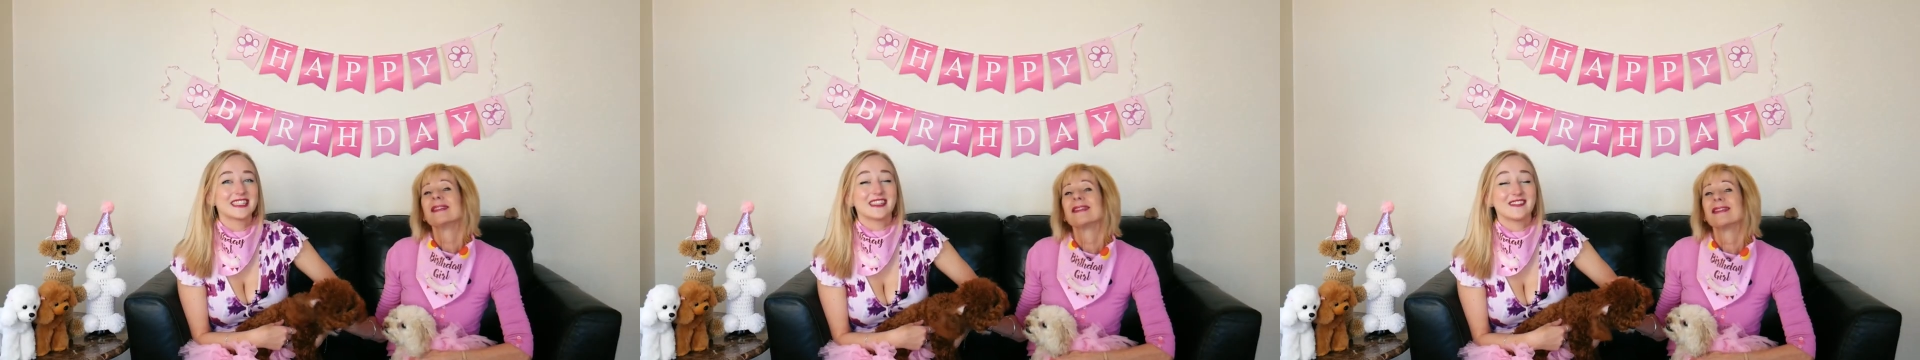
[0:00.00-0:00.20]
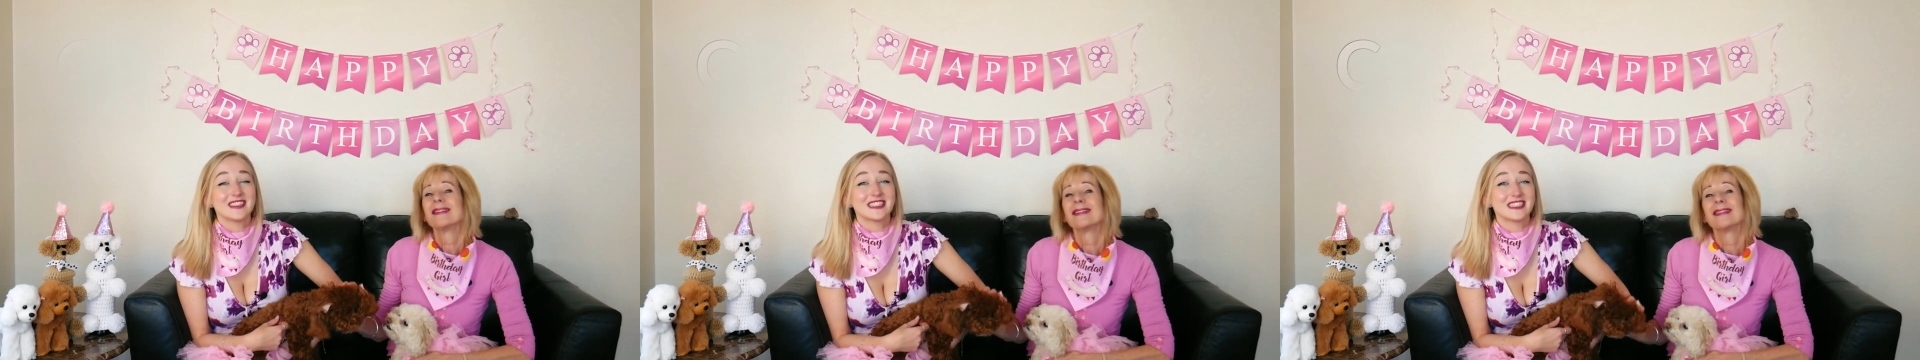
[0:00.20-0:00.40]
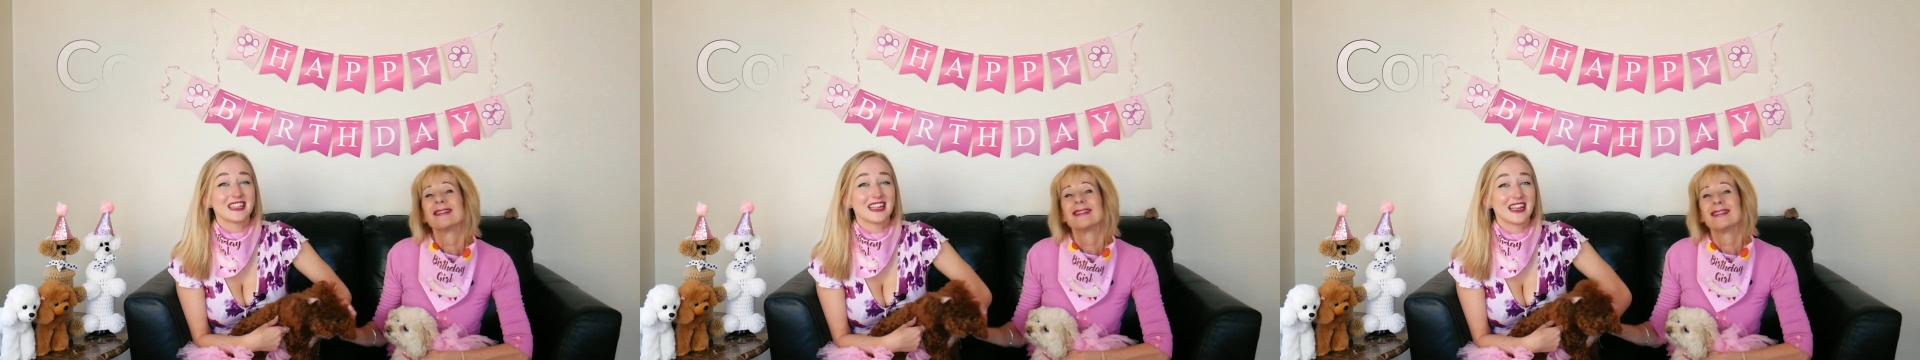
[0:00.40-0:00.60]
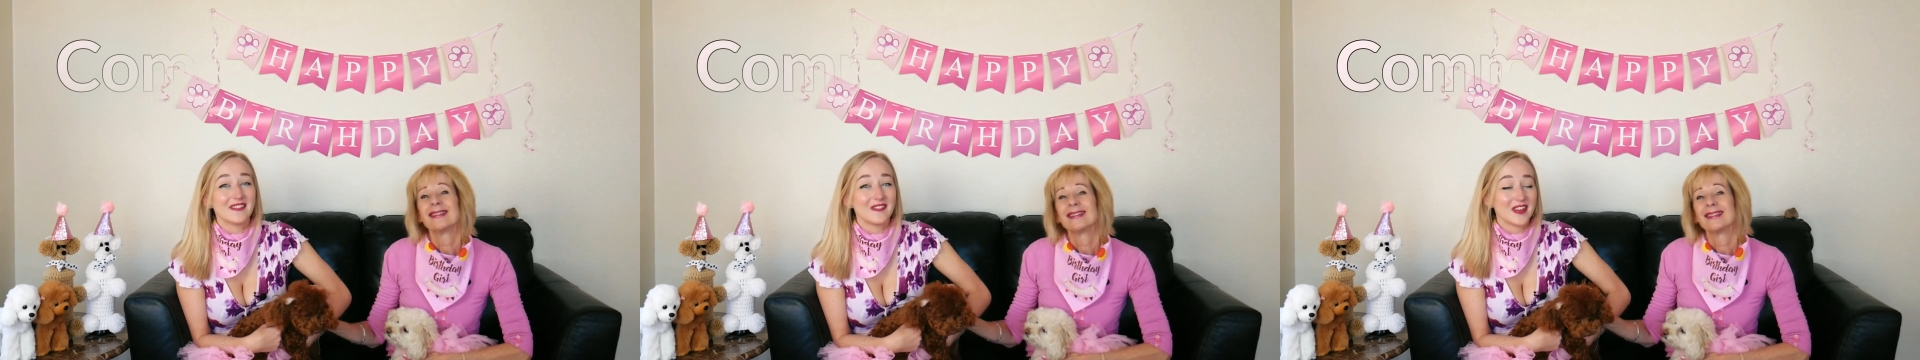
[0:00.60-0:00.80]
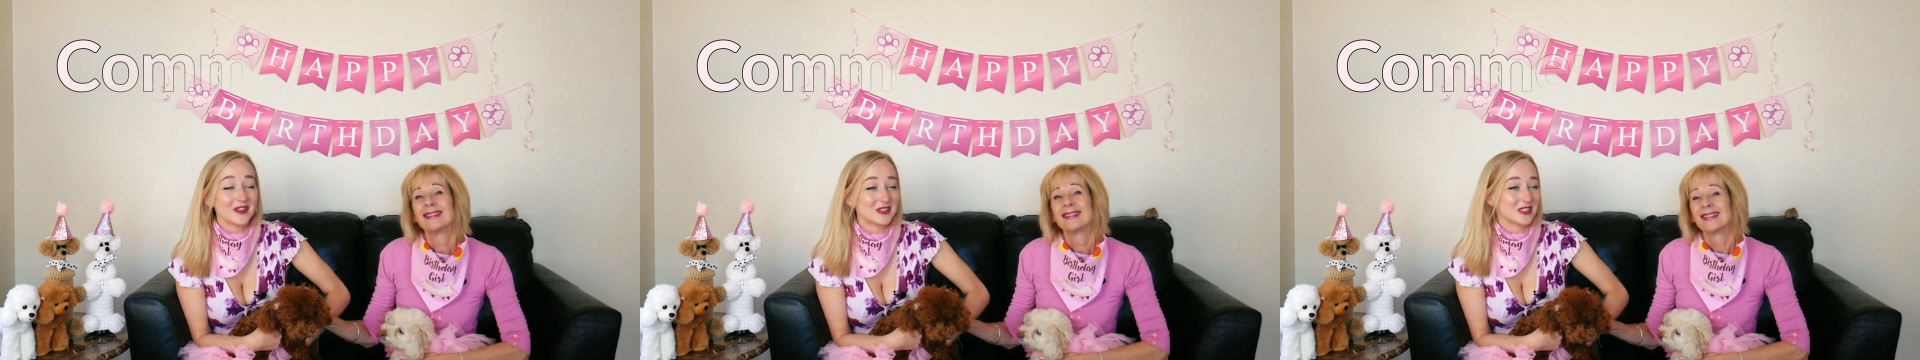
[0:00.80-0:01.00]
Speaker 1: seriously, if
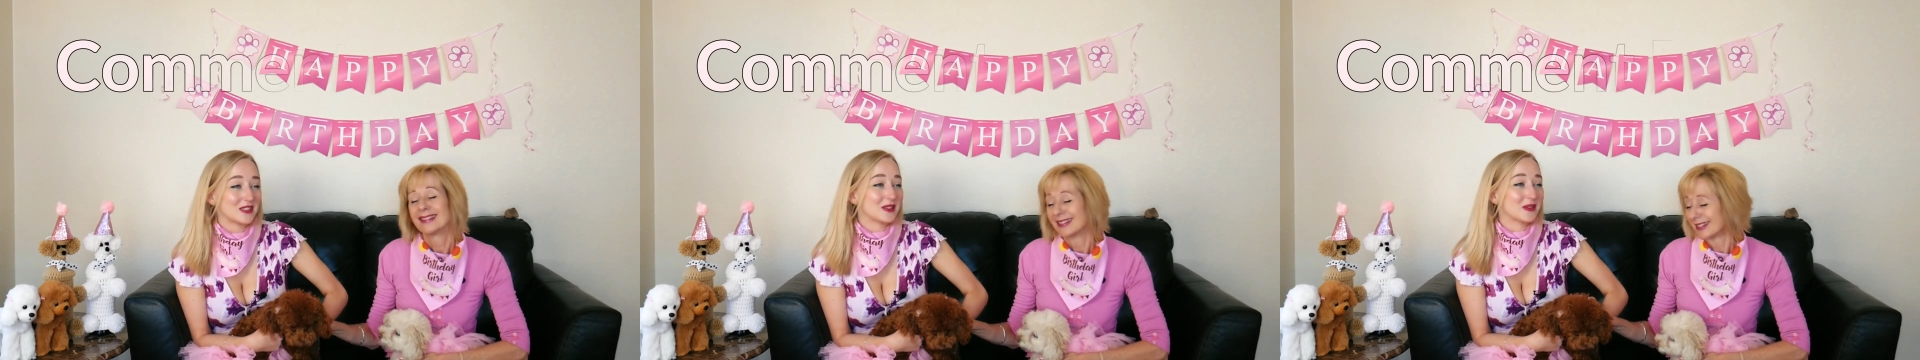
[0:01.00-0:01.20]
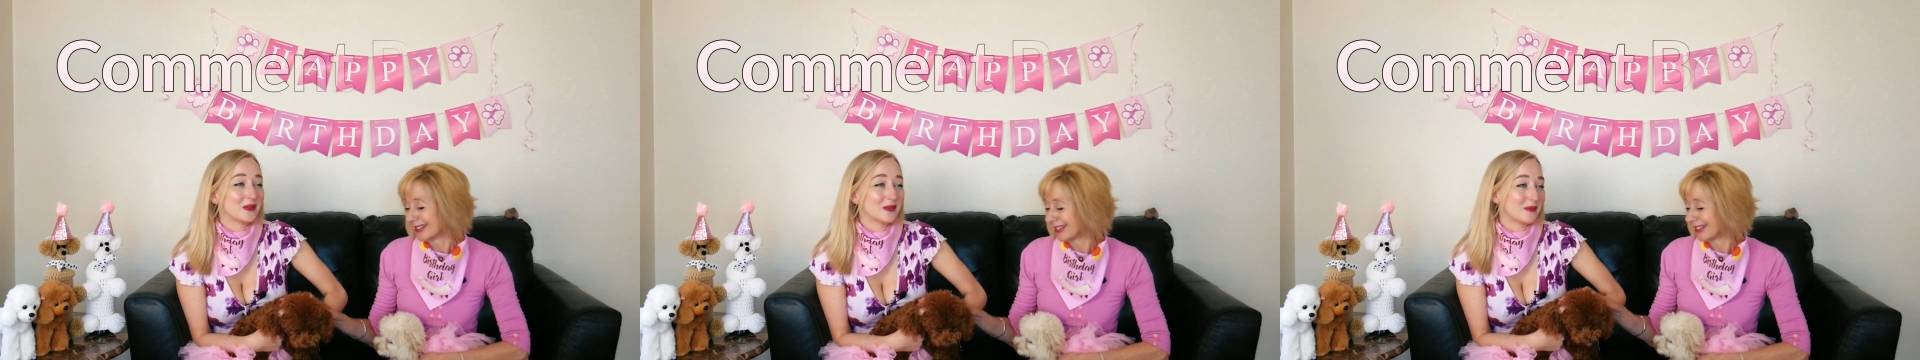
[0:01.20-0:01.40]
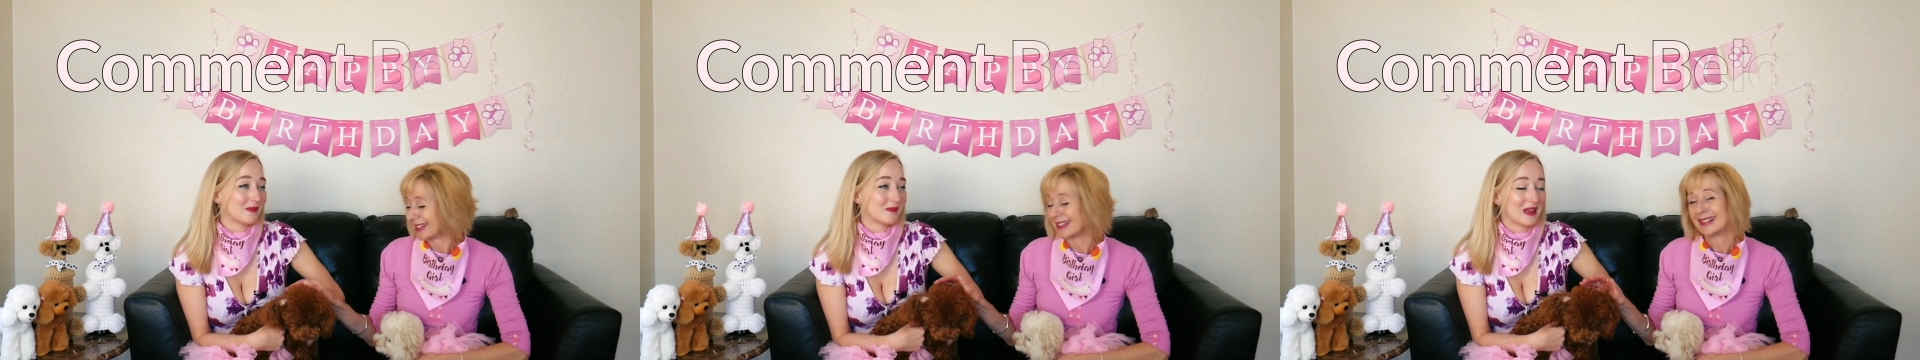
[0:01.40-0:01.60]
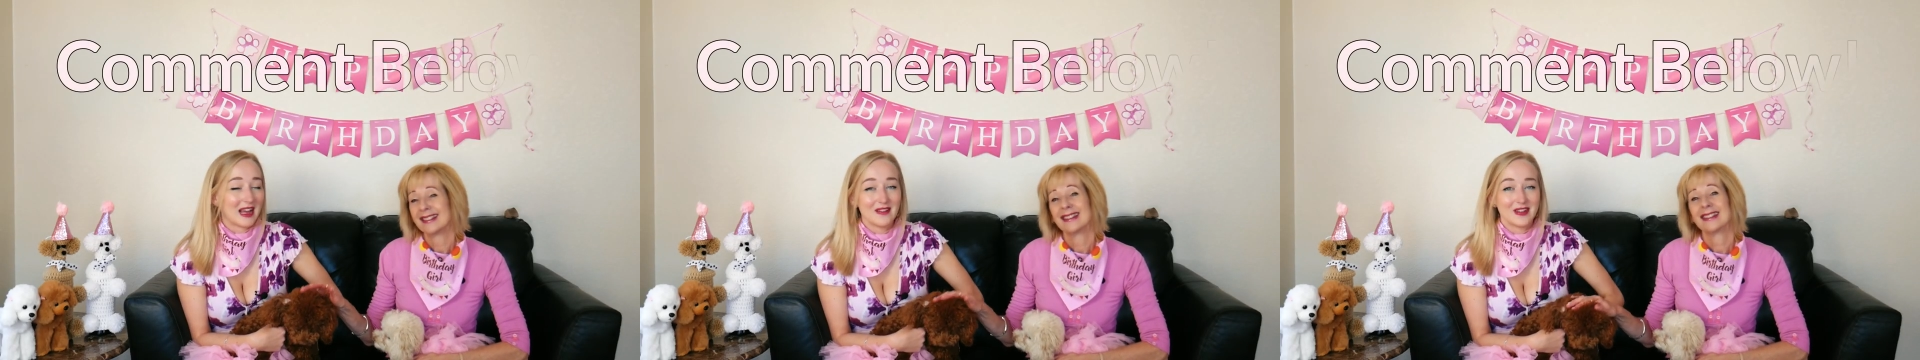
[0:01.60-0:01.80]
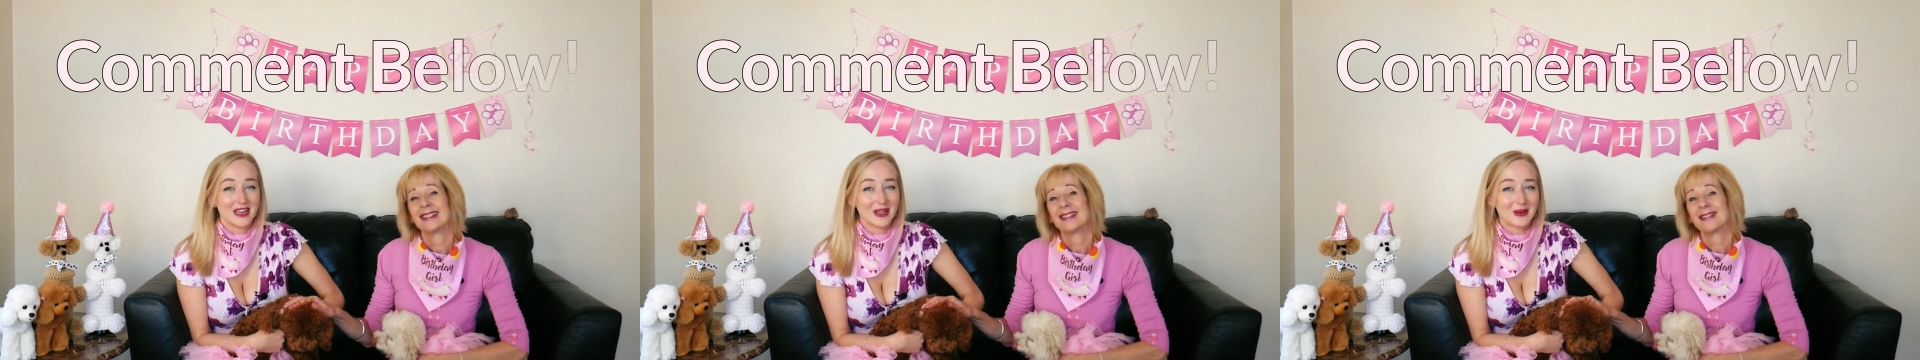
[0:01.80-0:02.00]
you do have
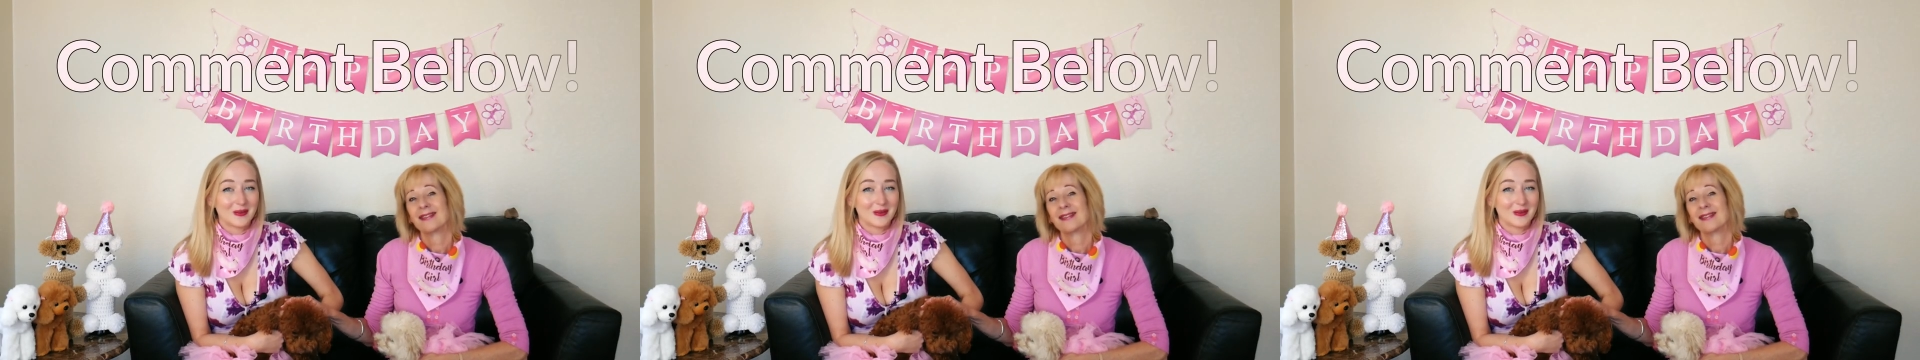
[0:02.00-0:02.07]
any